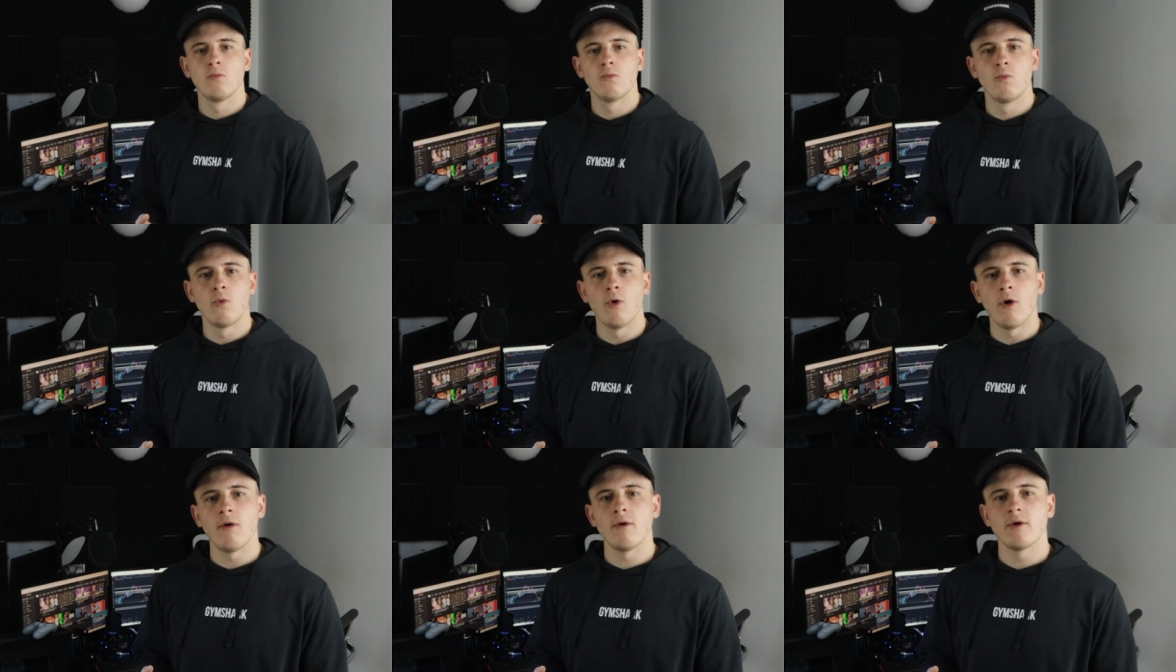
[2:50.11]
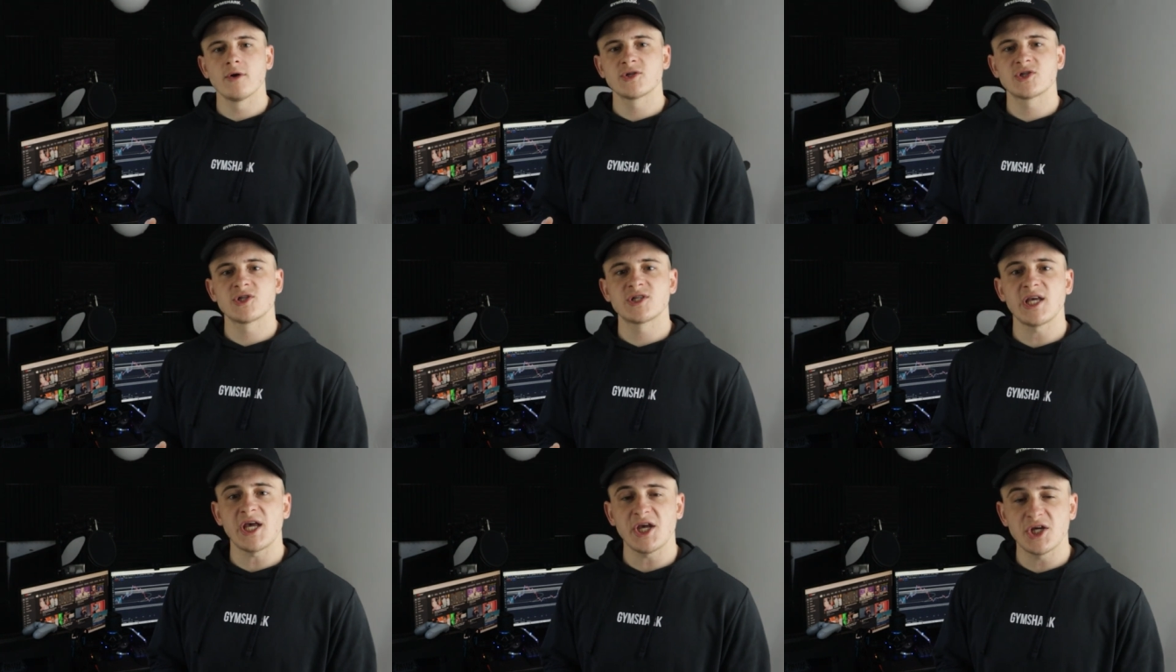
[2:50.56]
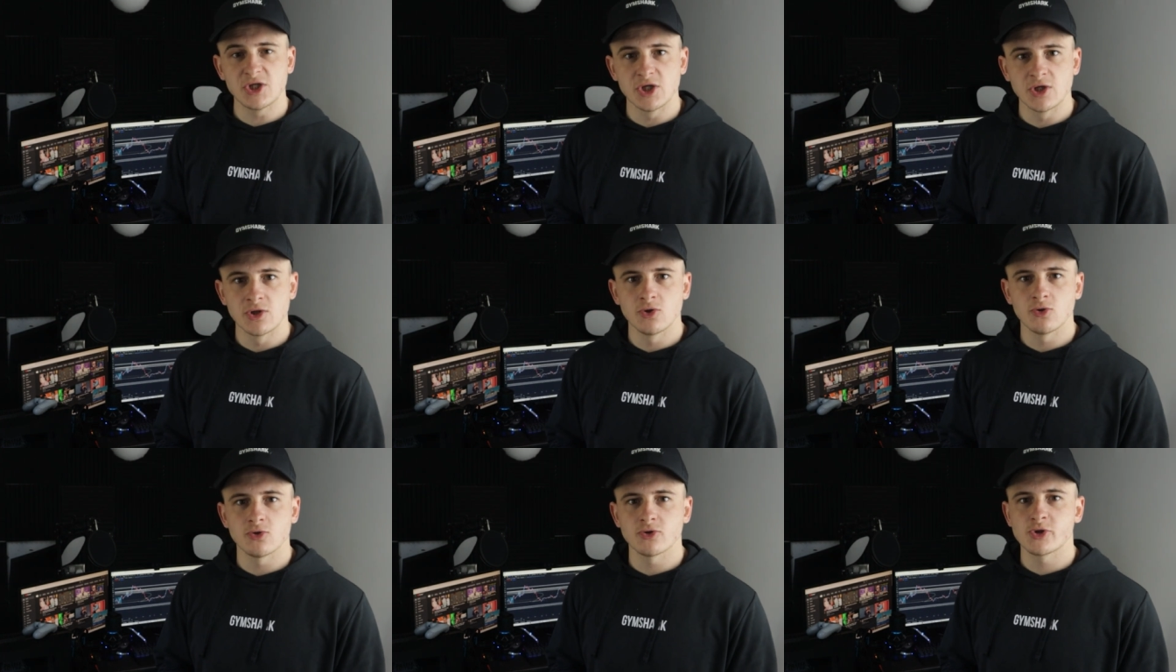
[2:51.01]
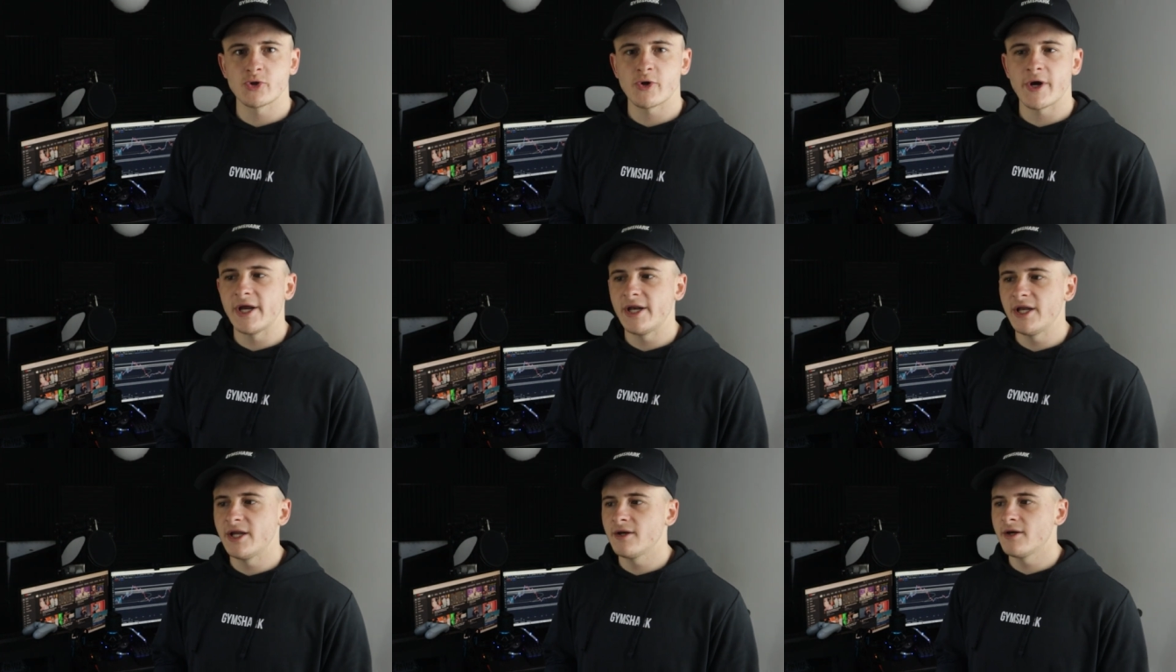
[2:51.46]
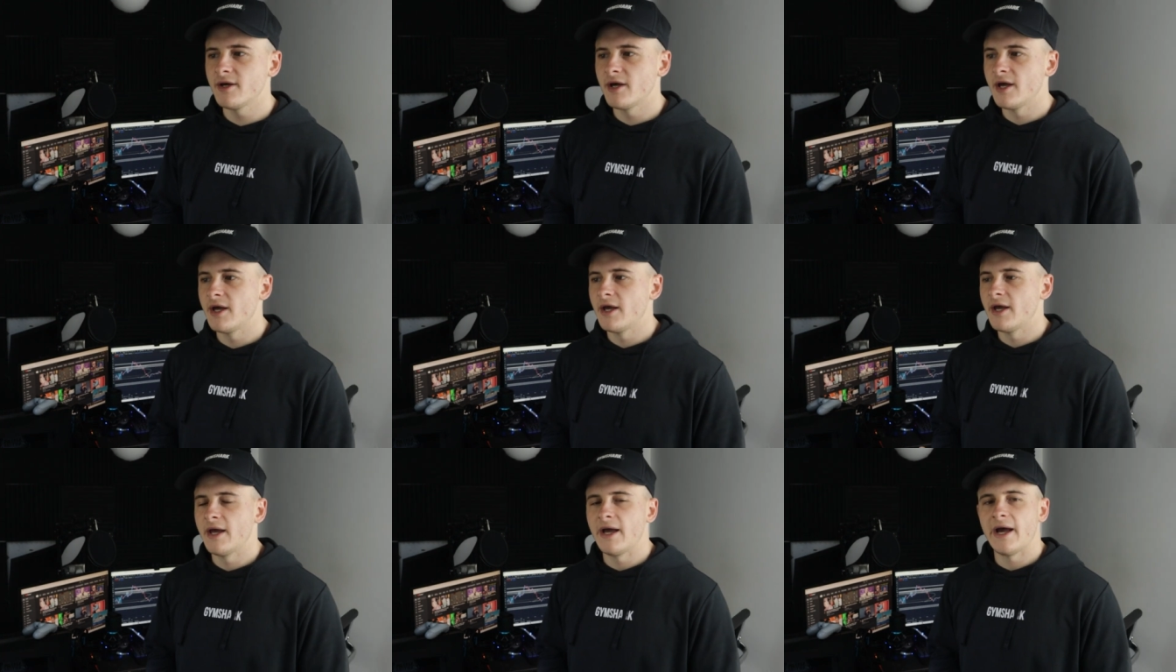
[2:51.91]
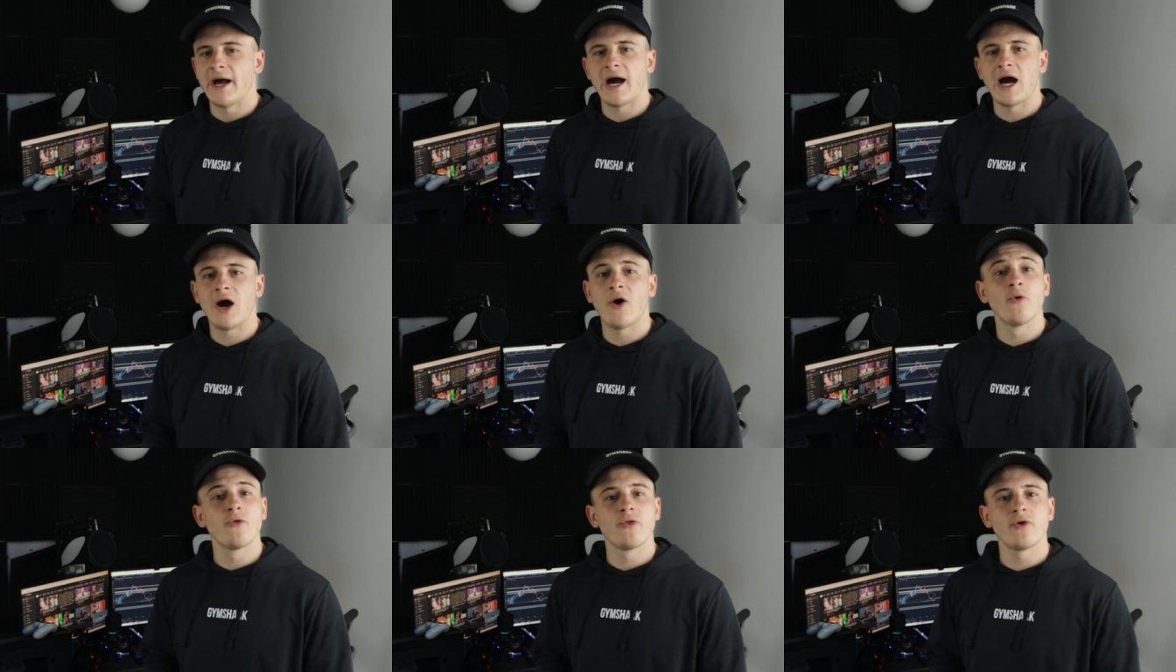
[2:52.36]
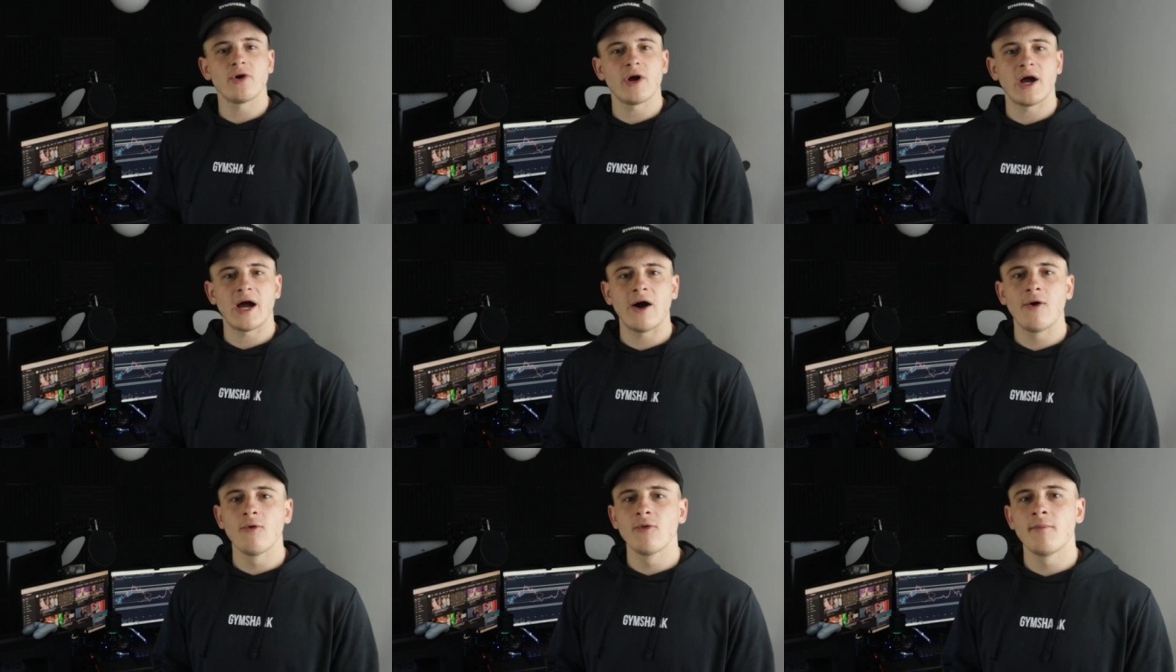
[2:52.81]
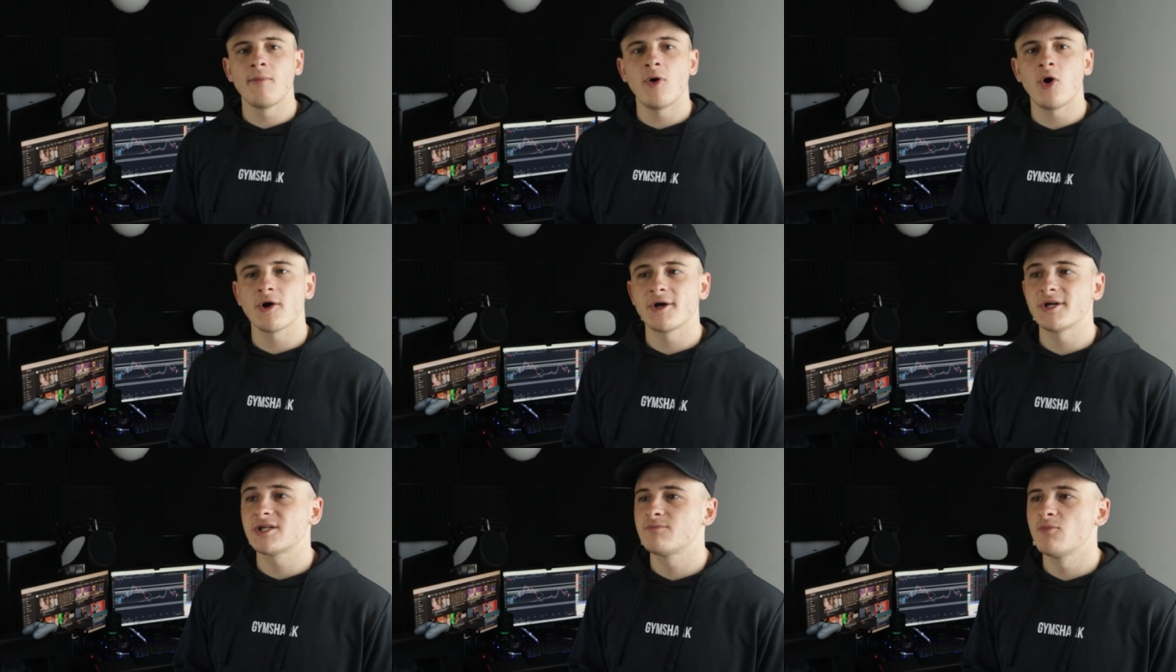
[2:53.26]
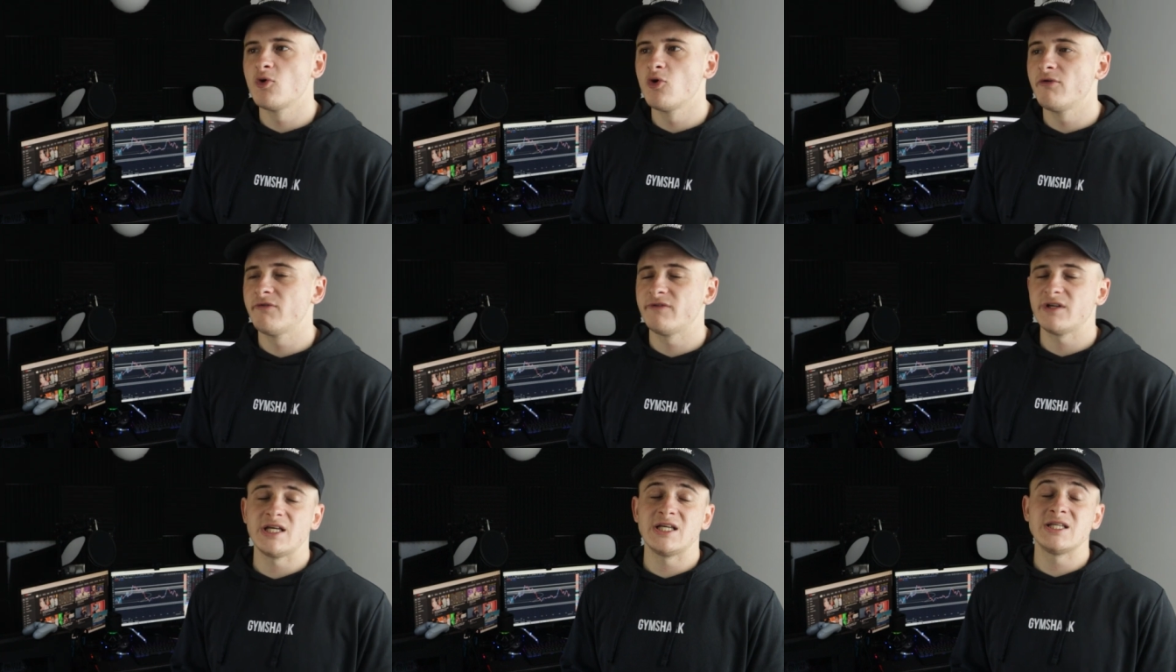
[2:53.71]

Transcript: what session you're trading, how the how the markets move.